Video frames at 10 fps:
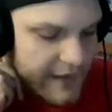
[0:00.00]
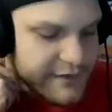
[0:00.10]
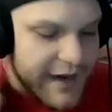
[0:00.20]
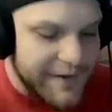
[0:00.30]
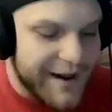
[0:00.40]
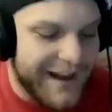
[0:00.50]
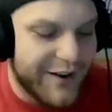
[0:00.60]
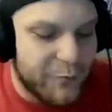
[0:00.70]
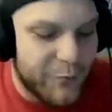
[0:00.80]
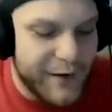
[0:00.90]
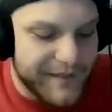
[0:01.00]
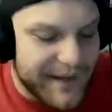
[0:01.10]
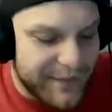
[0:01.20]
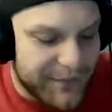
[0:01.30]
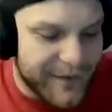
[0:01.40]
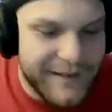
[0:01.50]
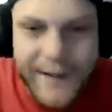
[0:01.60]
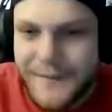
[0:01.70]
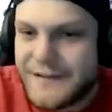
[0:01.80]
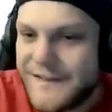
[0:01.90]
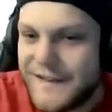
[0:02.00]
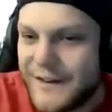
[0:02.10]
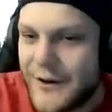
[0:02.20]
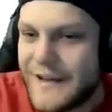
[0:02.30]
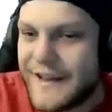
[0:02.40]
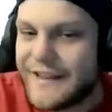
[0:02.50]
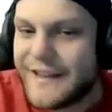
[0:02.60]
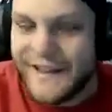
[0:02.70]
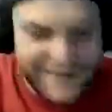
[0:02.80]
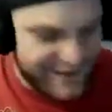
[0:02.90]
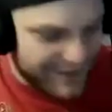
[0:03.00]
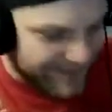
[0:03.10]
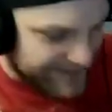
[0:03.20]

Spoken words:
Jem, her wheels get fucked up. So she's like going like this the whole